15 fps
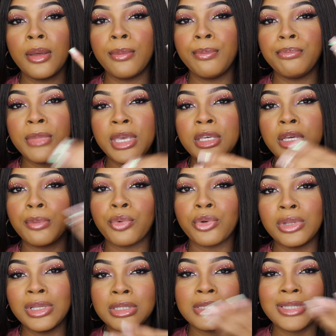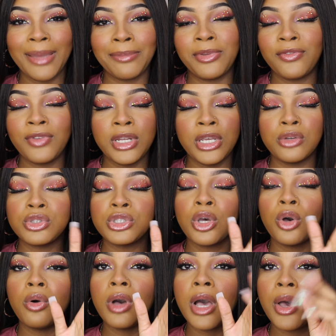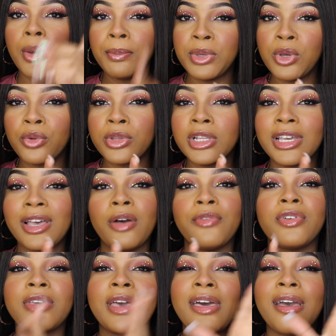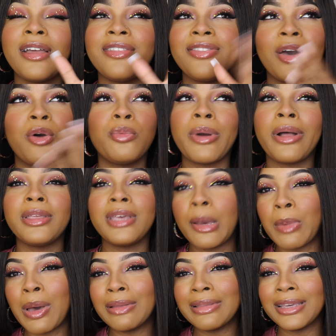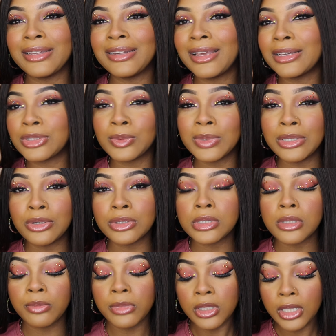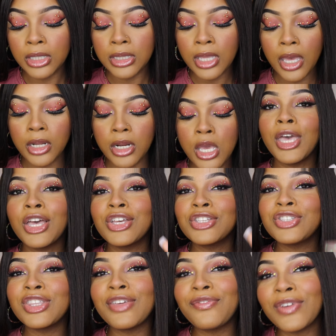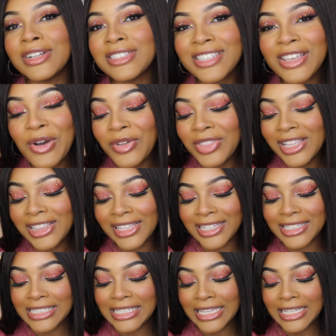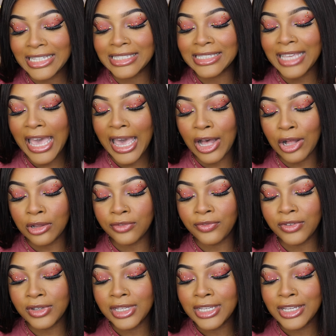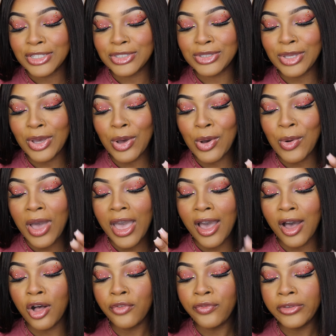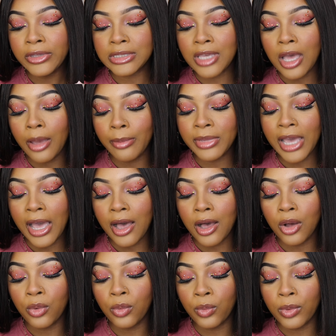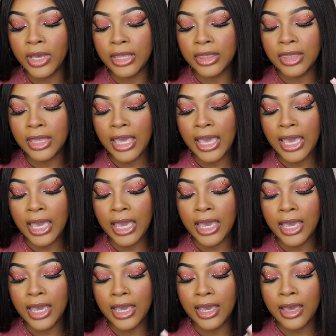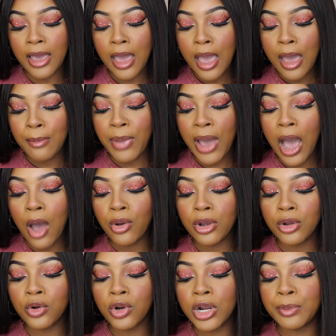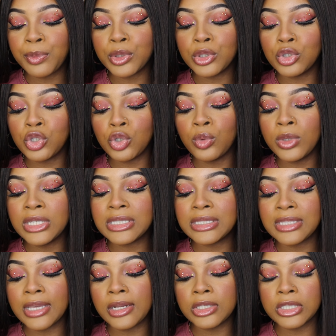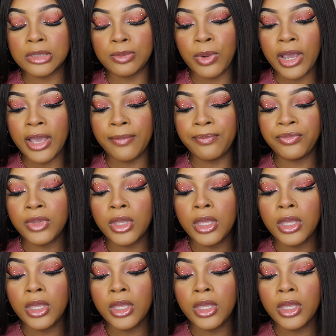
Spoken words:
makeup release type of video. So be on the lookout for that. That will probably come out like next week or something like that. So the first thing on the list is e.l.f. So e.l.f. is coming out with a Power Grip Dewy Setting Spray.